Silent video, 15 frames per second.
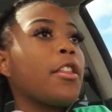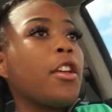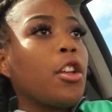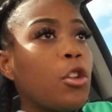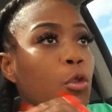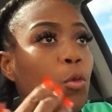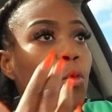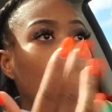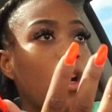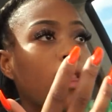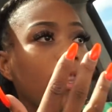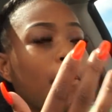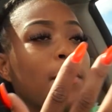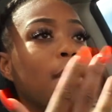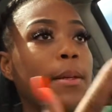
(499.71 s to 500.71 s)
than you
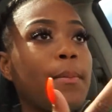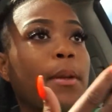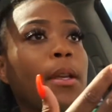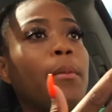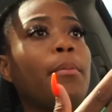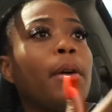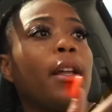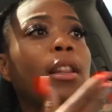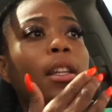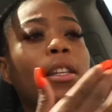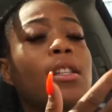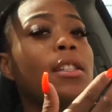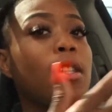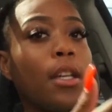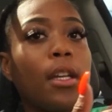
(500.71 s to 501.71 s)
want them to be, but
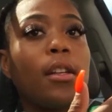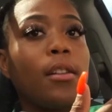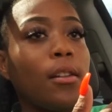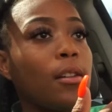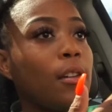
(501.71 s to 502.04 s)
listen.